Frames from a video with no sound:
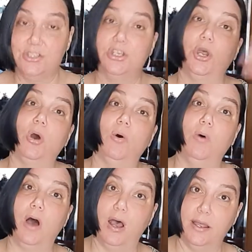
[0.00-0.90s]
to
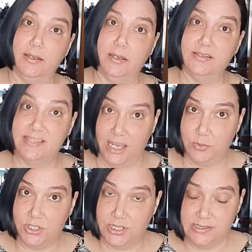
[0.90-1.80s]
go on
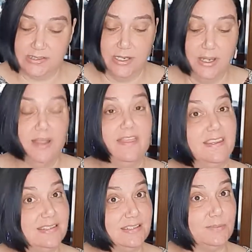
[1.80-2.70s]
sandwiches,
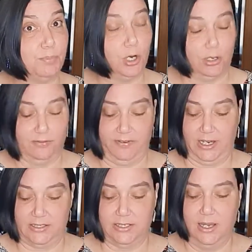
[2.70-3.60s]
this is
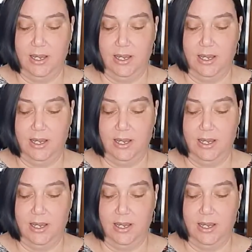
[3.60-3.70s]
perfect.